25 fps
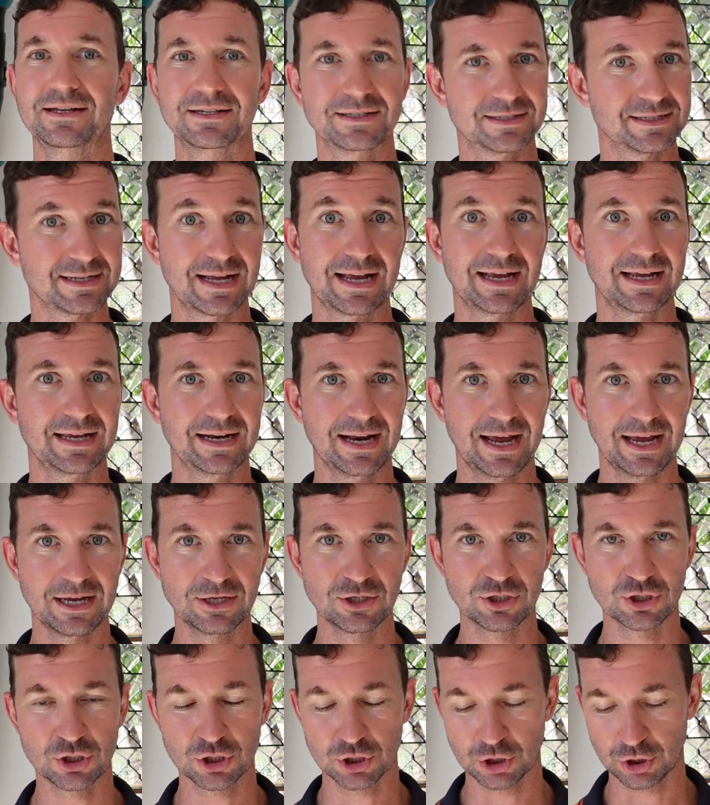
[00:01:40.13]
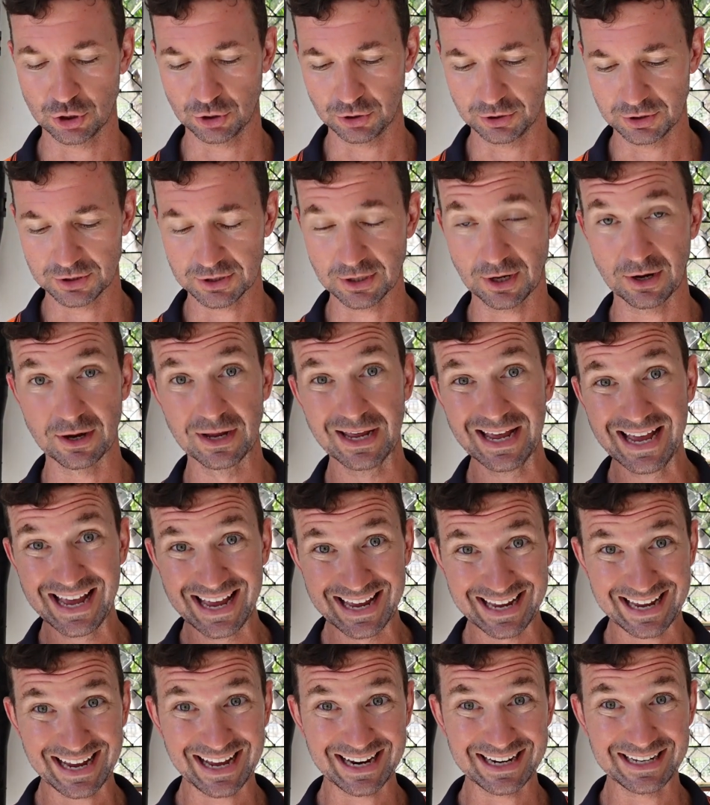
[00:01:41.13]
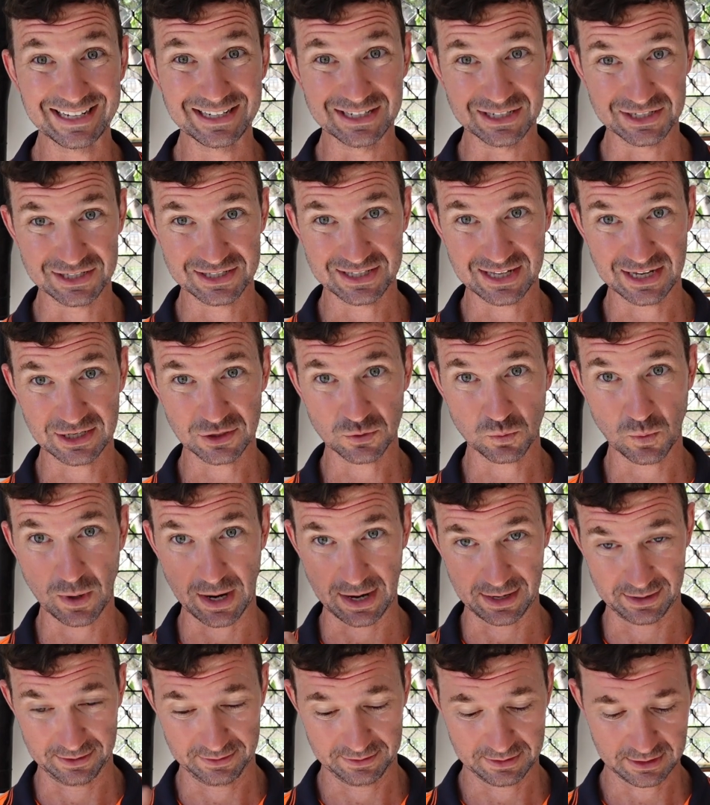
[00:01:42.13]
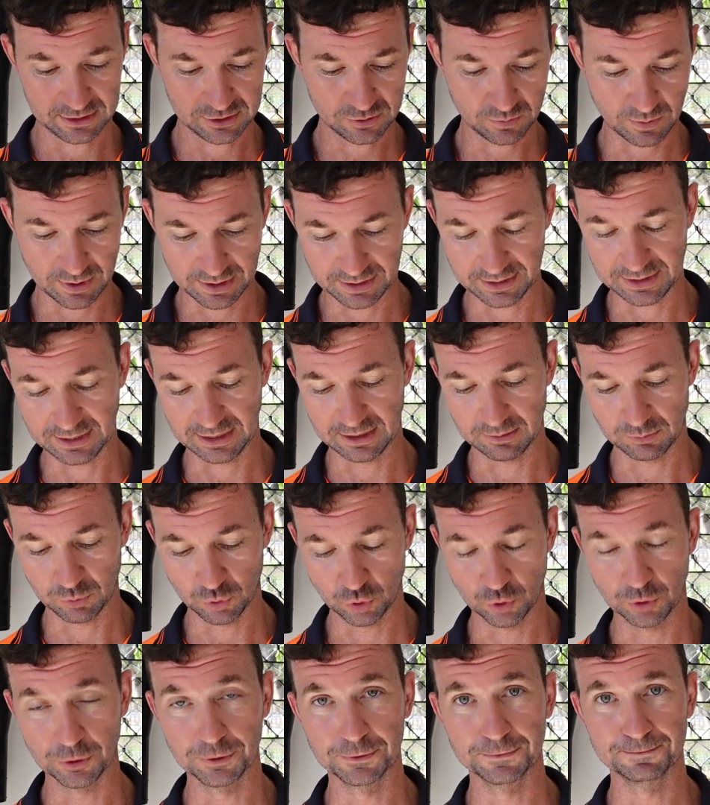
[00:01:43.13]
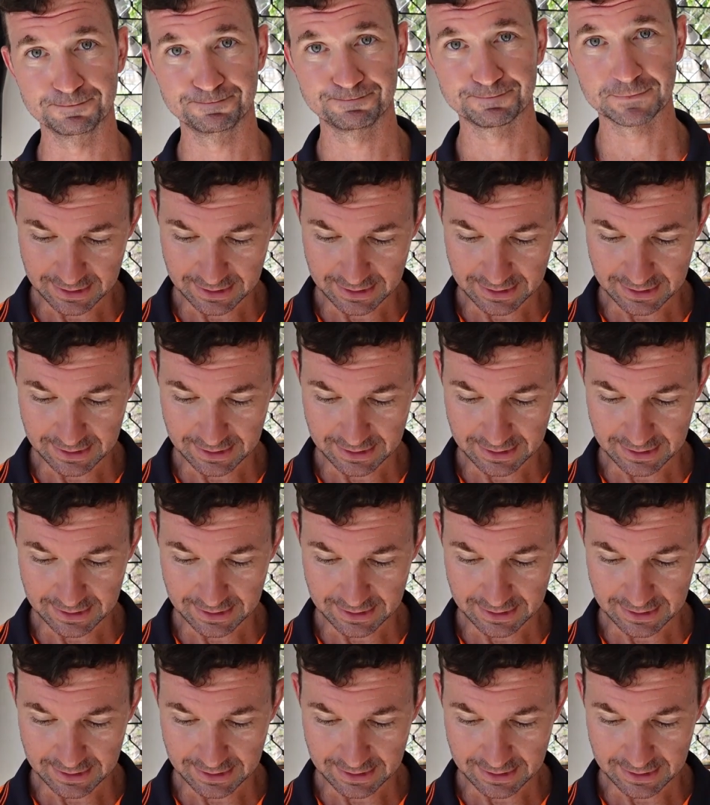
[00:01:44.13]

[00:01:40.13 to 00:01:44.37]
It's taken ages to do. So cutting disc, that's one thing important.